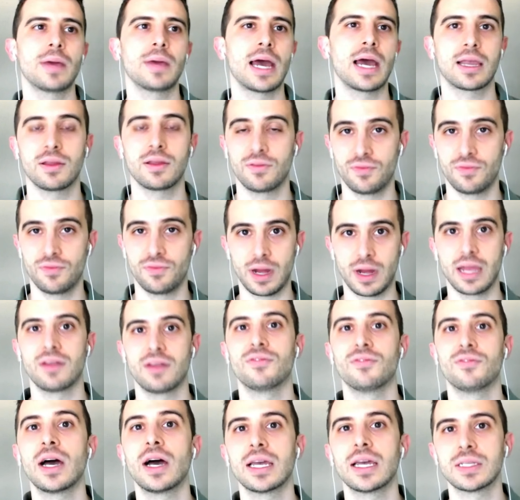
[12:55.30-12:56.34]
and for my
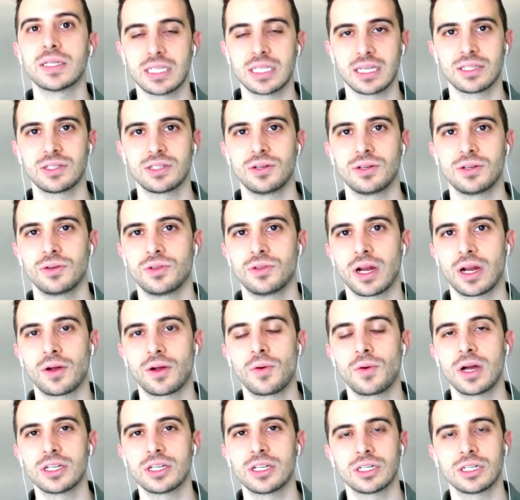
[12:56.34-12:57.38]
advice, to answer your direct
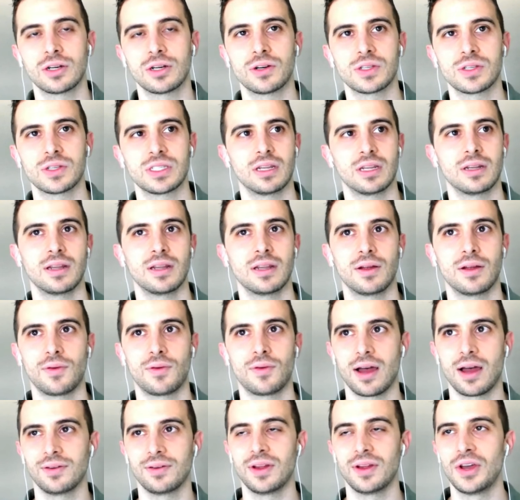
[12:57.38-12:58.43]
question, Kristen,
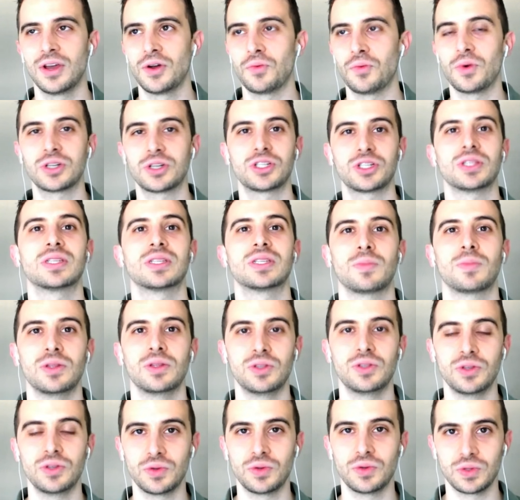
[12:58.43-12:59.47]
around what should someone
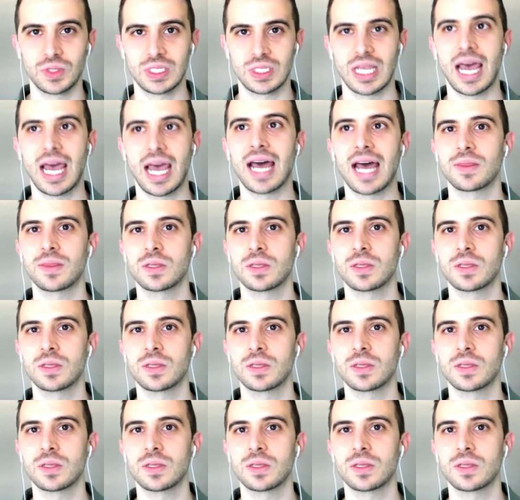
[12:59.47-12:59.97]
do who's at this